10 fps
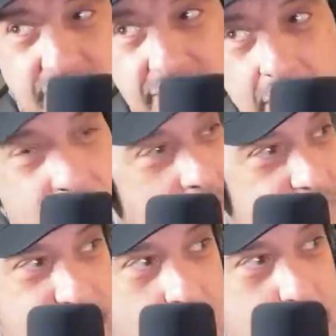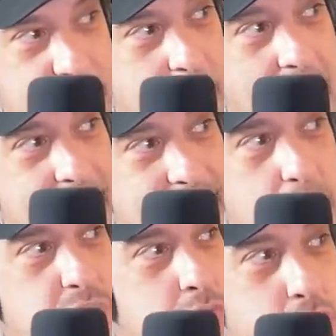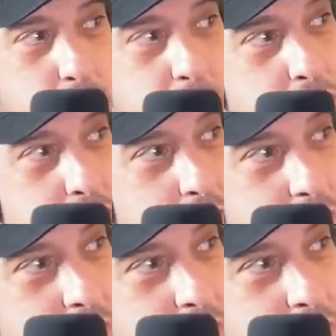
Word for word: ever found Alvin Feldman's body. He was a Jewish